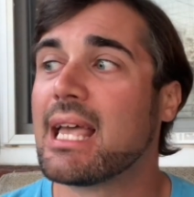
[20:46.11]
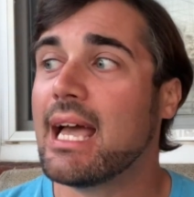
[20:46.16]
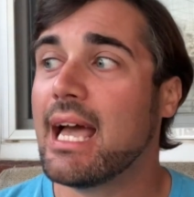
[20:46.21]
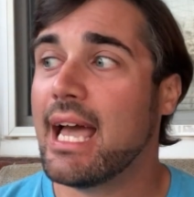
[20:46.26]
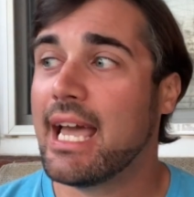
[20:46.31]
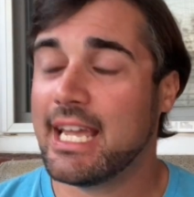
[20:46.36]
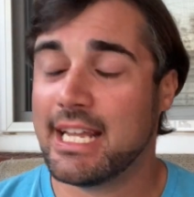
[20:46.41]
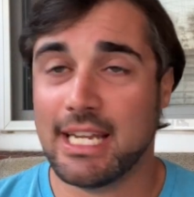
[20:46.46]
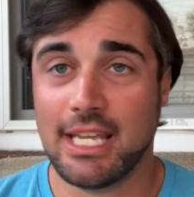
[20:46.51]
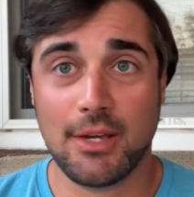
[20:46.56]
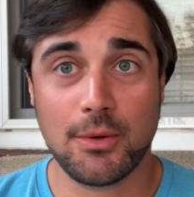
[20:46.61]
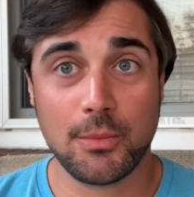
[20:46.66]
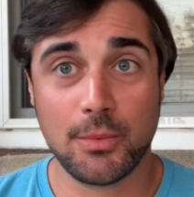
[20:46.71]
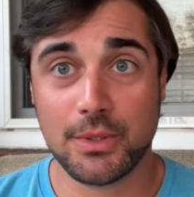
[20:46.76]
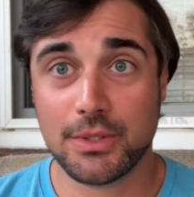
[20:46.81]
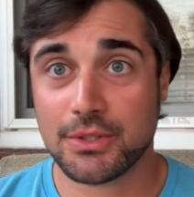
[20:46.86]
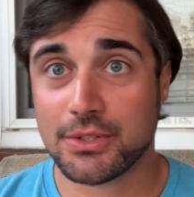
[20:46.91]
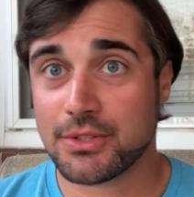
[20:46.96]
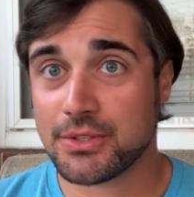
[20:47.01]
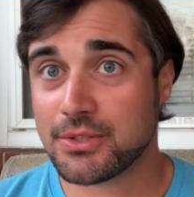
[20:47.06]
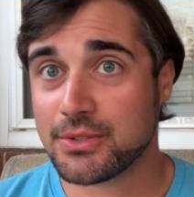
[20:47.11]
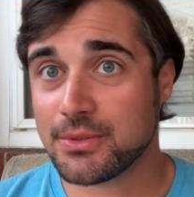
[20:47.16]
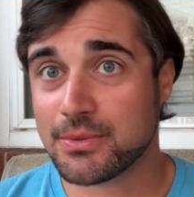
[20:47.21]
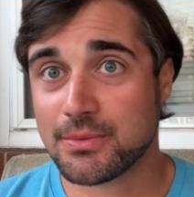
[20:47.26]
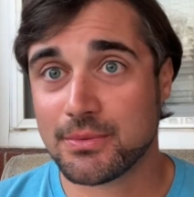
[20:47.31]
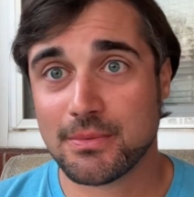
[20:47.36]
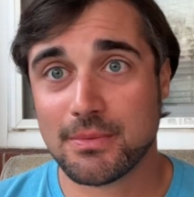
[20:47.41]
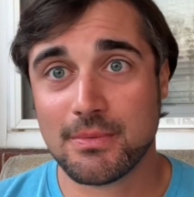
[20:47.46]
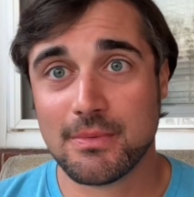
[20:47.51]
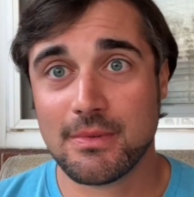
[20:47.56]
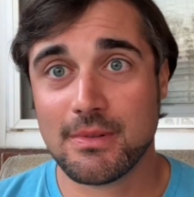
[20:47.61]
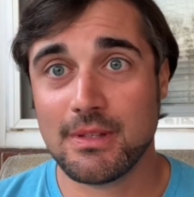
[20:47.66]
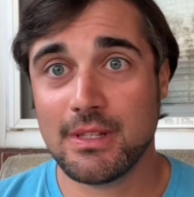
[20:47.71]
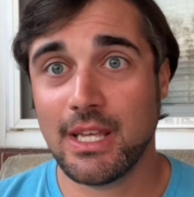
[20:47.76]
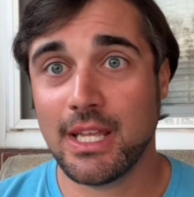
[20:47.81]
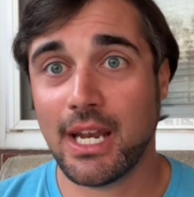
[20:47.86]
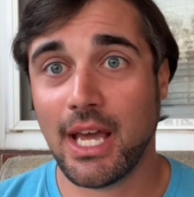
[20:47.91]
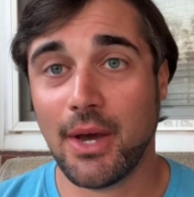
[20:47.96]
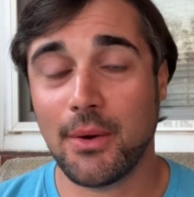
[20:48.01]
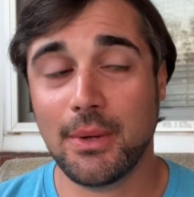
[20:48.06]
And it was,
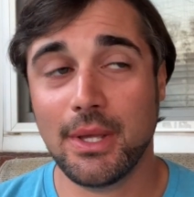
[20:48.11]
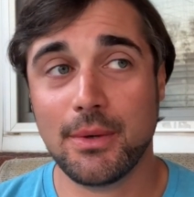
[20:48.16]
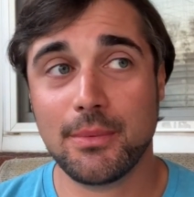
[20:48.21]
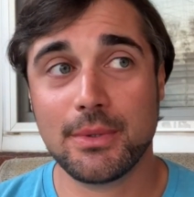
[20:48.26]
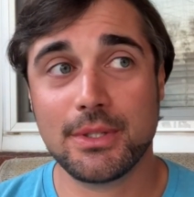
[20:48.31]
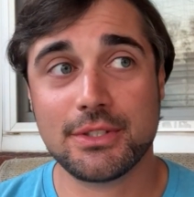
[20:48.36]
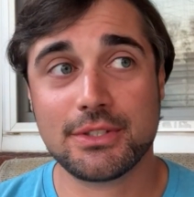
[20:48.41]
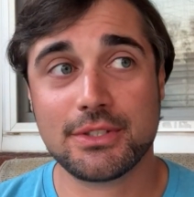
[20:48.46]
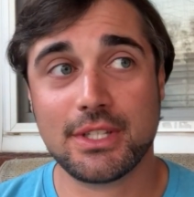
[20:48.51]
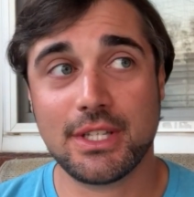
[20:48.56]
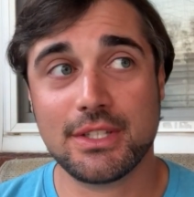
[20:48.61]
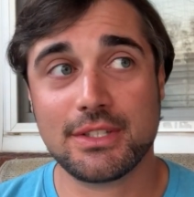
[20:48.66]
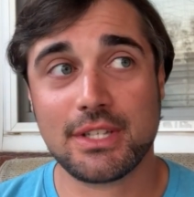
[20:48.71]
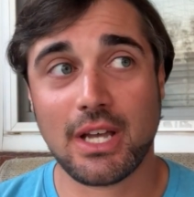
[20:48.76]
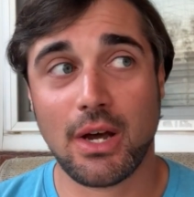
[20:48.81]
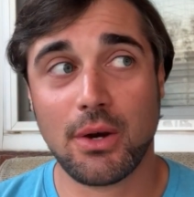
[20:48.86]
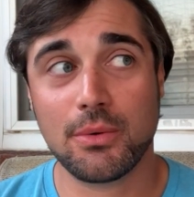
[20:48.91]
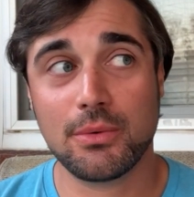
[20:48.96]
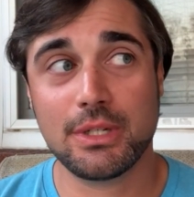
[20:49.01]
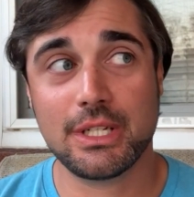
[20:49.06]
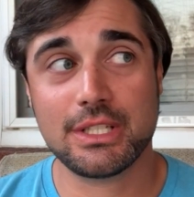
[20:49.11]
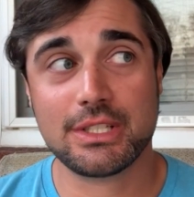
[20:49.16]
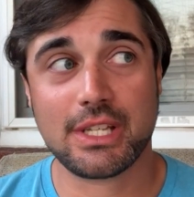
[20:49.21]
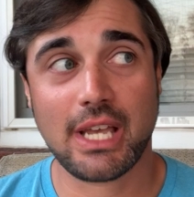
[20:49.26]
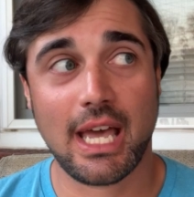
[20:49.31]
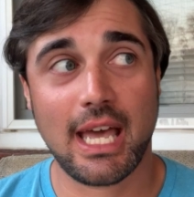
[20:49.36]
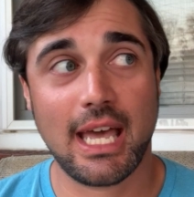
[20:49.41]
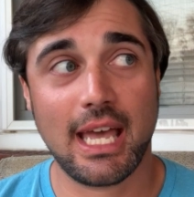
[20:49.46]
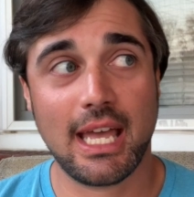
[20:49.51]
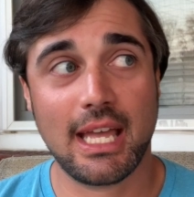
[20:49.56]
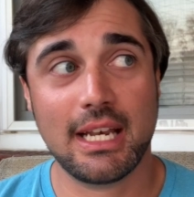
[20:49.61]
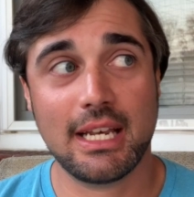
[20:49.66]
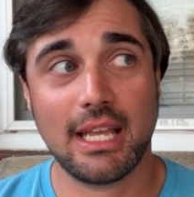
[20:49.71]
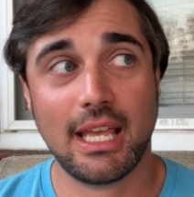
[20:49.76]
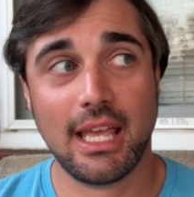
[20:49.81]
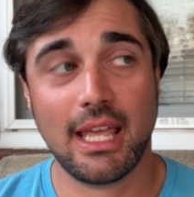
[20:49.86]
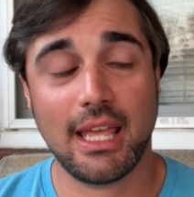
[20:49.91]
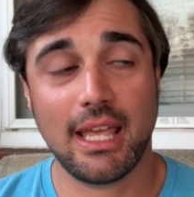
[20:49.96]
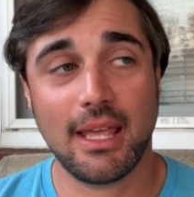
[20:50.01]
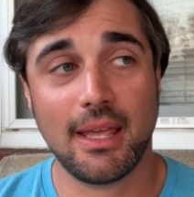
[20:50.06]
you know, it was its own design,
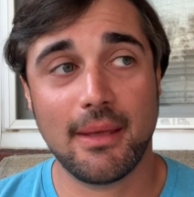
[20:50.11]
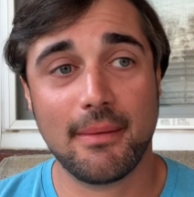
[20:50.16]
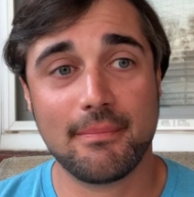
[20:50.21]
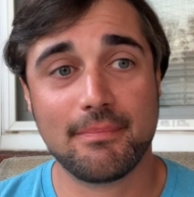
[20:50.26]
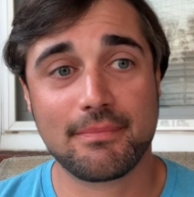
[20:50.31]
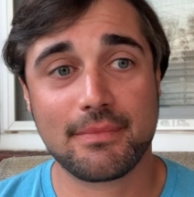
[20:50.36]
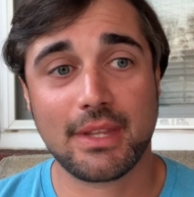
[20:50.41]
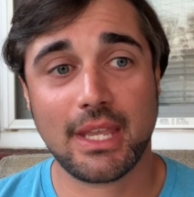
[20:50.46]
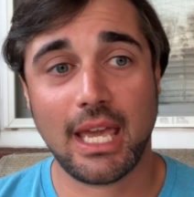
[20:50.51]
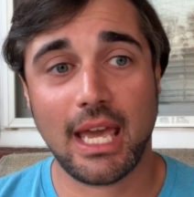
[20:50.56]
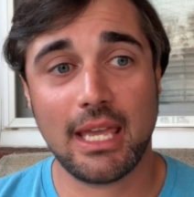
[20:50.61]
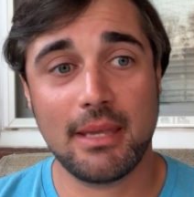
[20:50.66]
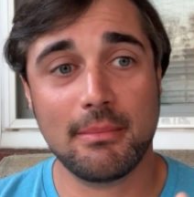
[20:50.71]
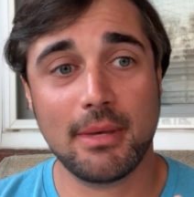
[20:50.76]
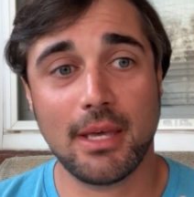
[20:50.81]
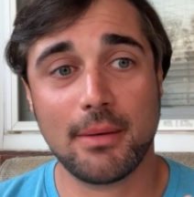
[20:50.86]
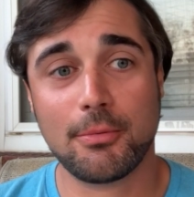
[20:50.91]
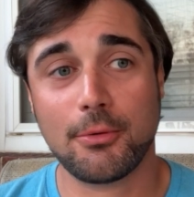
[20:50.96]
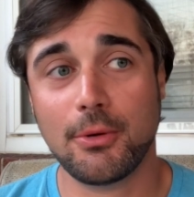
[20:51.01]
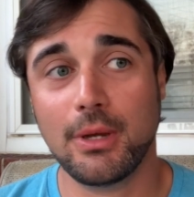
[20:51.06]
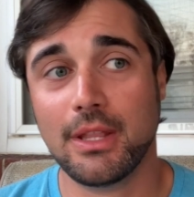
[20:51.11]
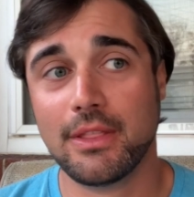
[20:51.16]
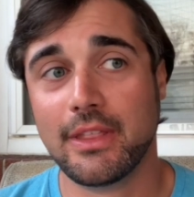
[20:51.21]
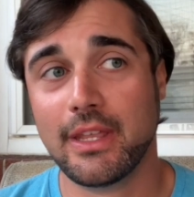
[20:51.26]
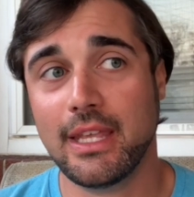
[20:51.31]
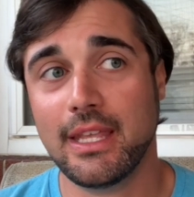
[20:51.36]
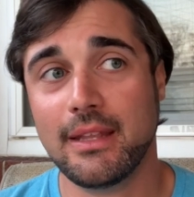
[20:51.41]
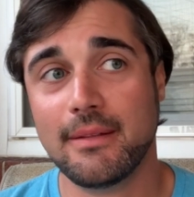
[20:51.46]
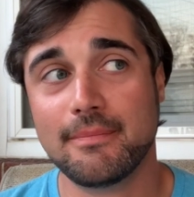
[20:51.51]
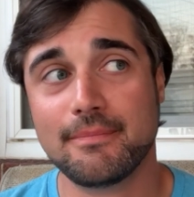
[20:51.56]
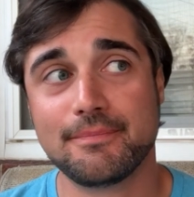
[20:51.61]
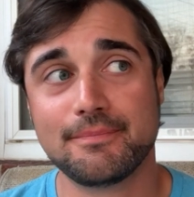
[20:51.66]
came up with it.